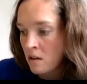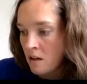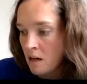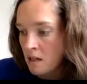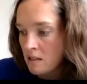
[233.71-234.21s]

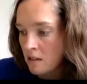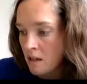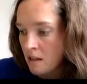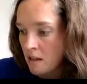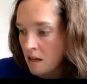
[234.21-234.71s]
Right? So
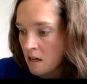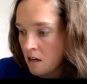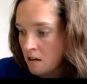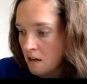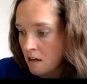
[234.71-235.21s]
then
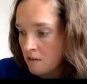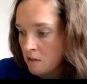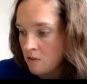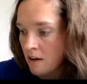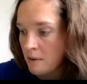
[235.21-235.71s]
here,
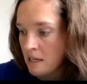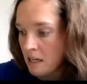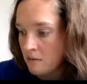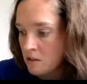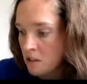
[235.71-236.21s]
-2 divided by
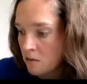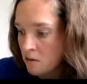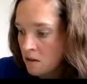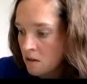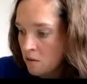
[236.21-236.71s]
-2, you
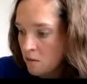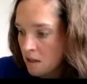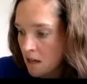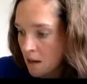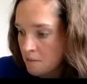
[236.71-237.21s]

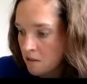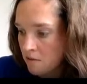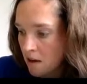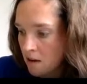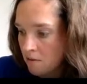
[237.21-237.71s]
get the absolute
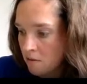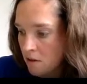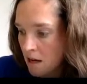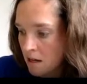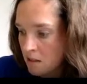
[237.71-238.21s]
value of
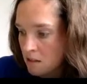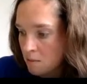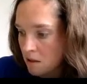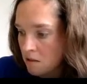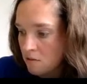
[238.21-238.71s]
3x
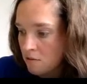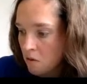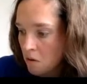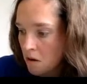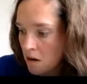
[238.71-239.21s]
plus
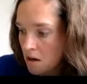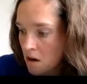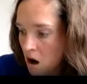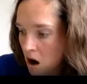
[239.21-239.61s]
4